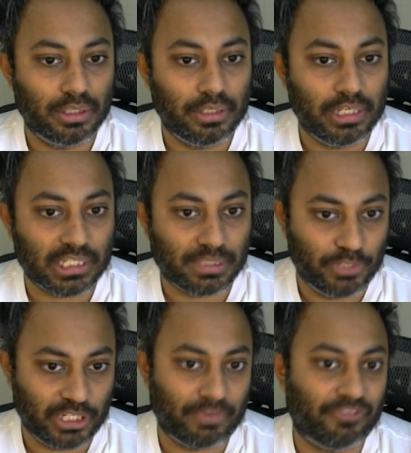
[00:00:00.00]
Yes,
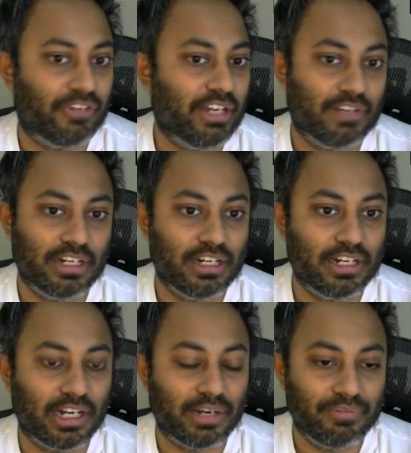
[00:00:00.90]
bishop f5, and
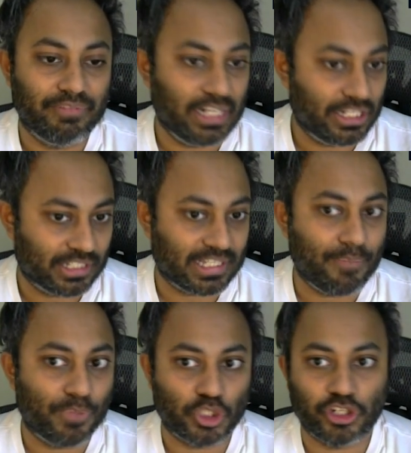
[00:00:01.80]
we reach the
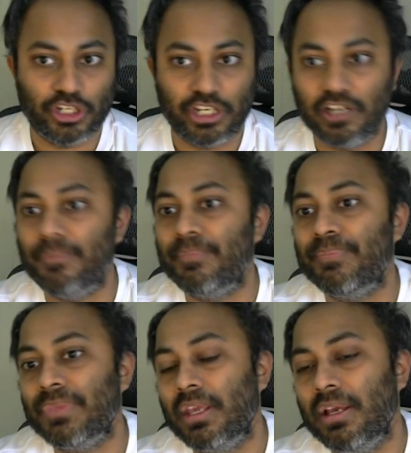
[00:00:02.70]
same position here.
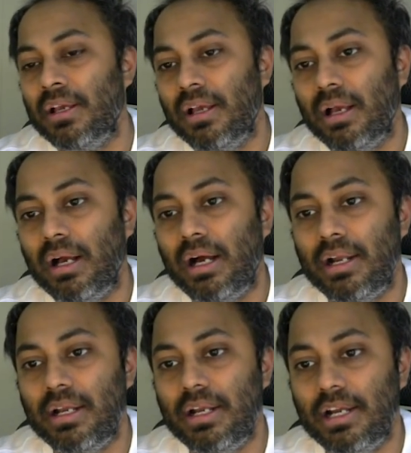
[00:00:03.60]

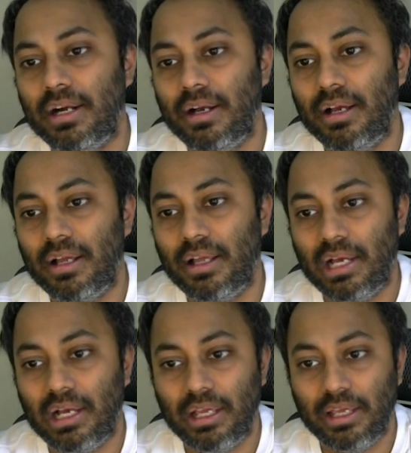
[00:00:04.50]
And
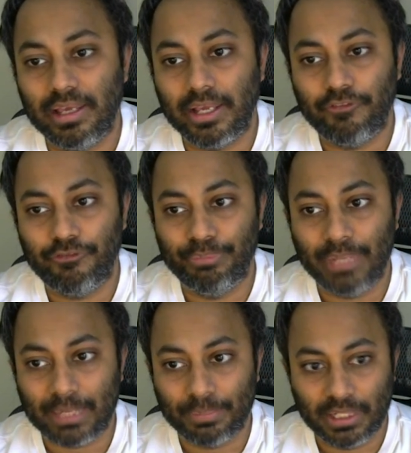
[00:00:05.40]
if
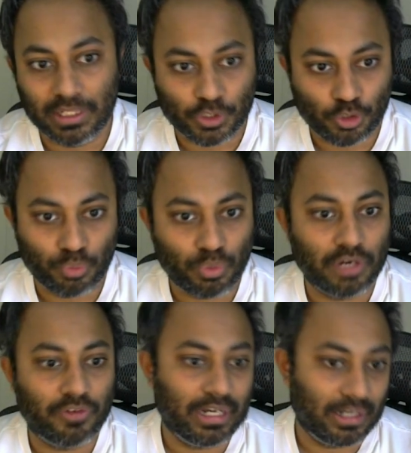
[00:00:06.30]
black players don't
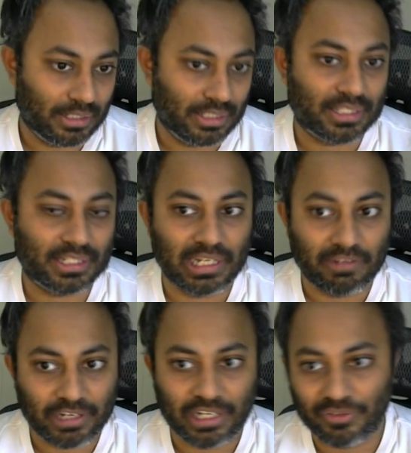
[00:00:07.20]
want to enter this
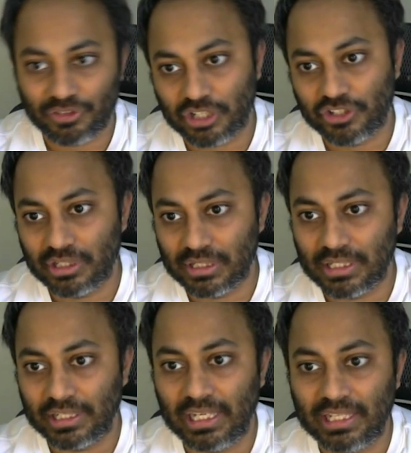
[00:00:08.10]
Slav kind of structure,
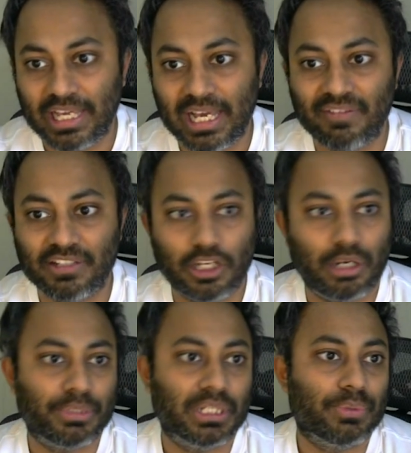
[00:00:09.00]
certainly they have other
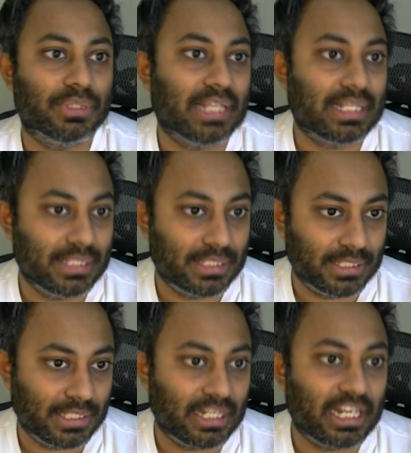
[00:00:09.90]
options with knight
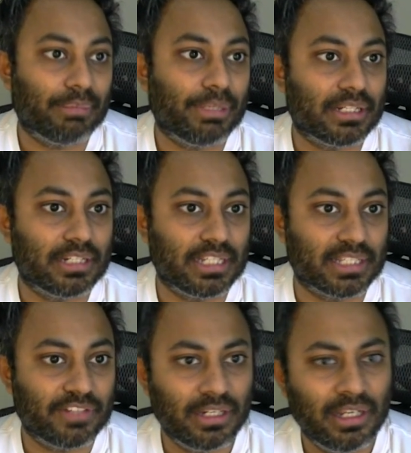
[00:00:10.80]
c6 and knight
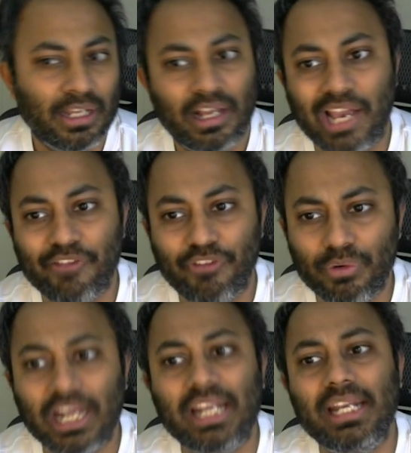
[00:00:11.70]
d7. I
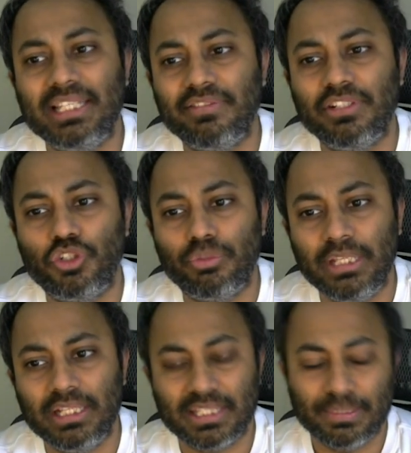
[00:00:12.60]
found knight d7 to
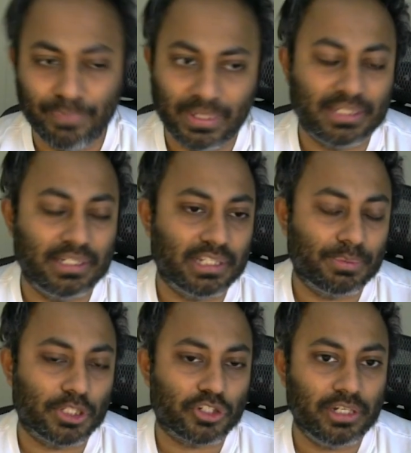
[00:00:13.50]
be the simplest in this
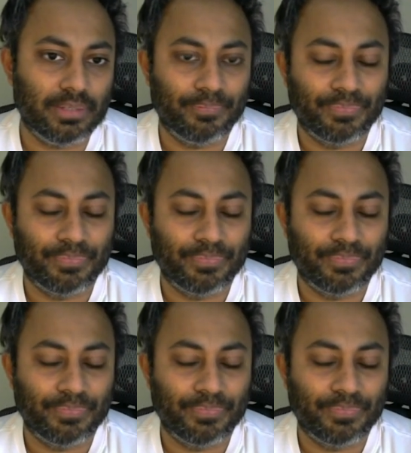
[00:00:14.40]
position.